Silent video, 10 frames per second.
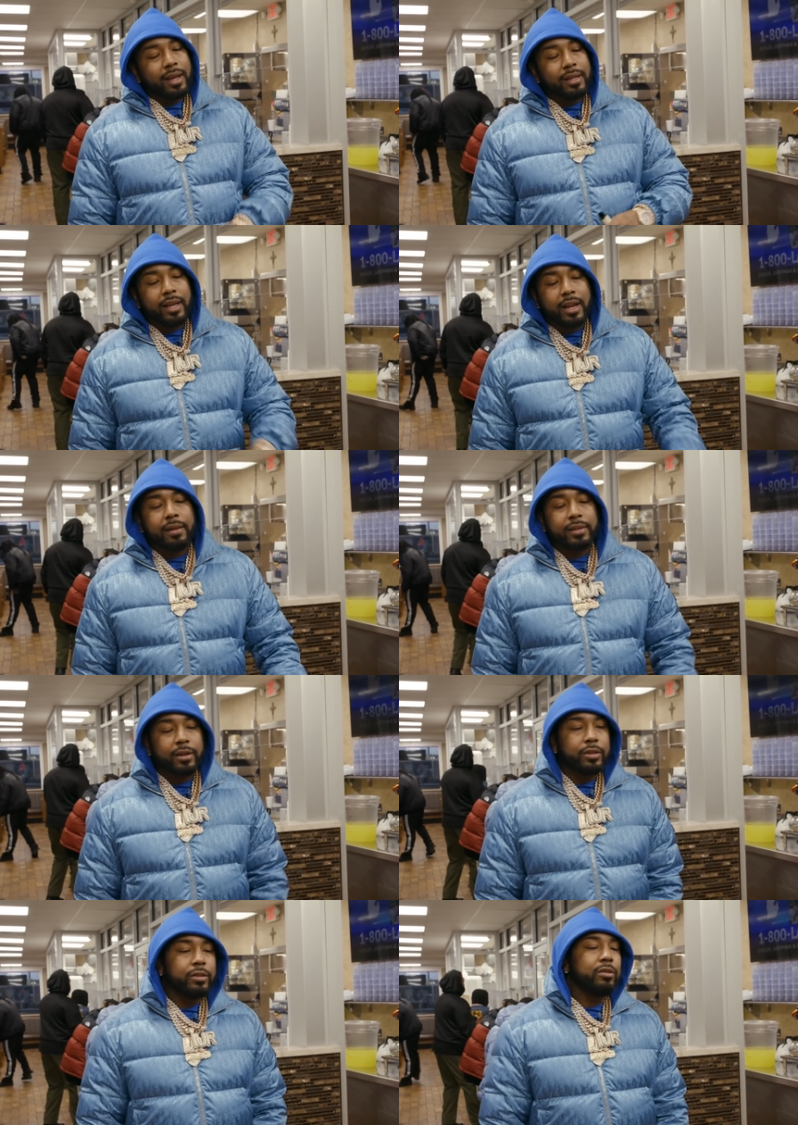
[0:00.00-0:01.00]
And then I
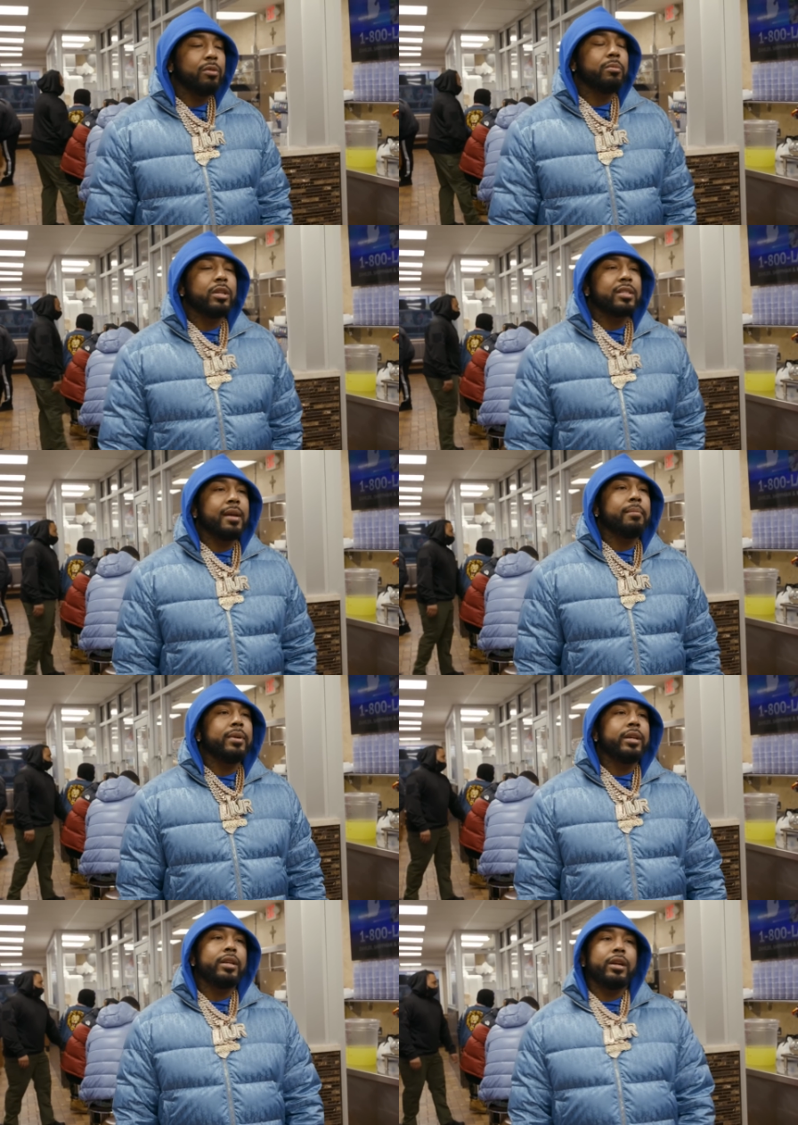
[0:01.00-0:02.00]
turned into a
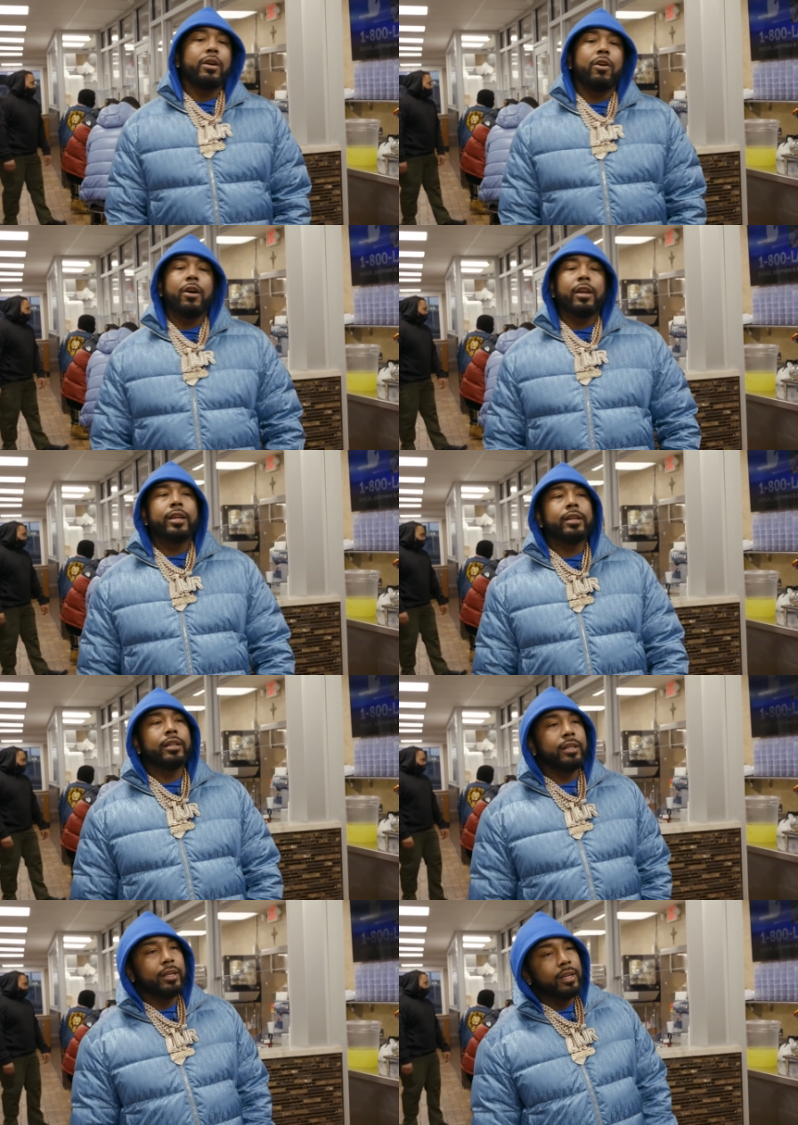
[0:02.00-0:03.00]
multi-millionaire all
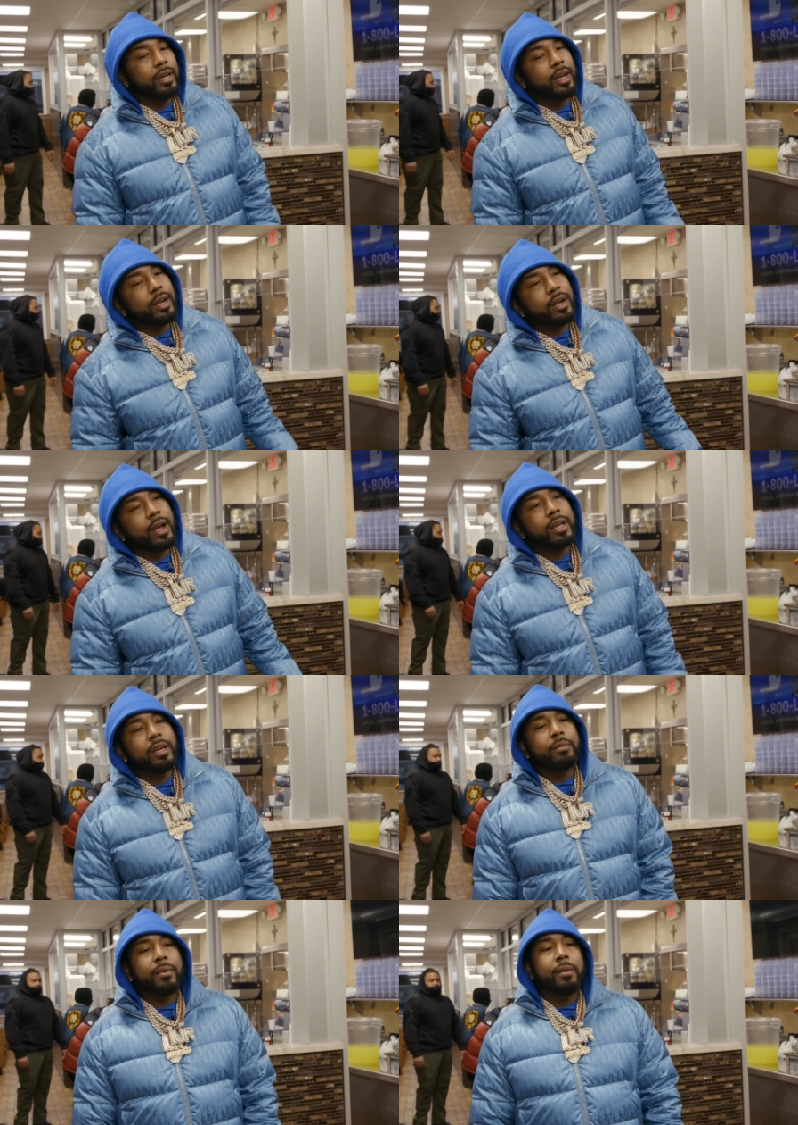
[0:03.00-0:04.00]
legally. And here I
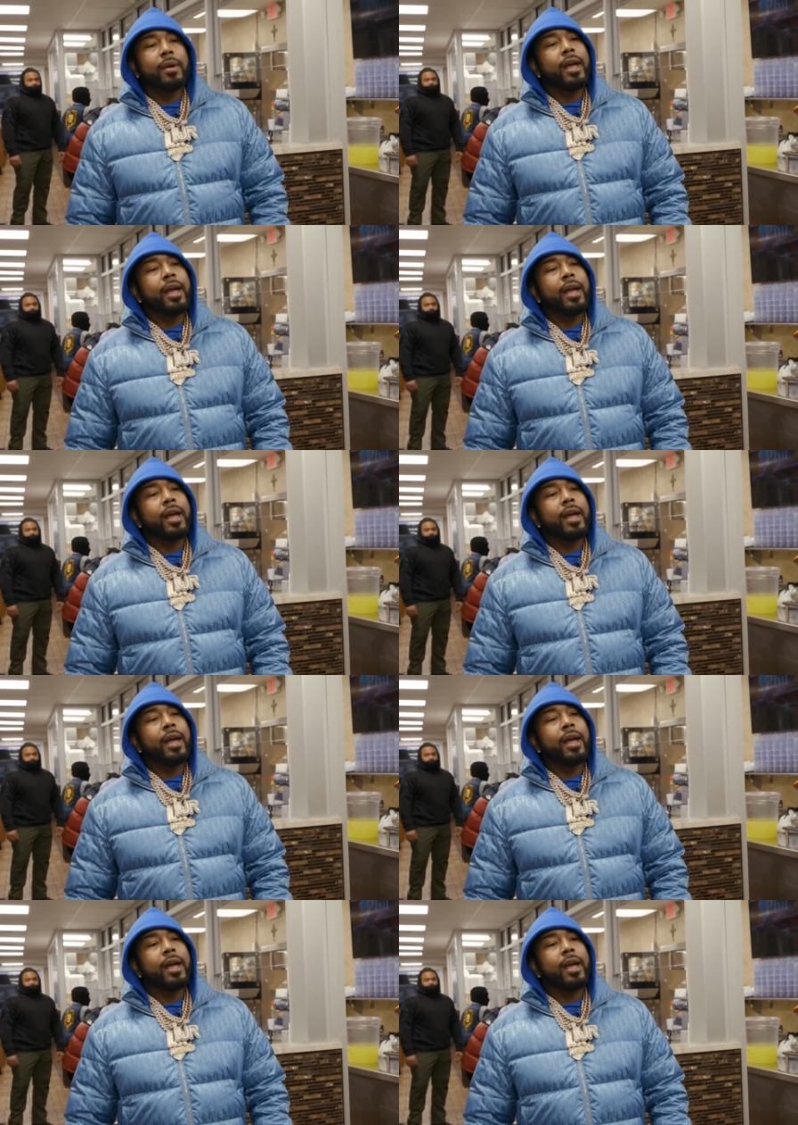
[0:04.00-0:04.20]
am. I'm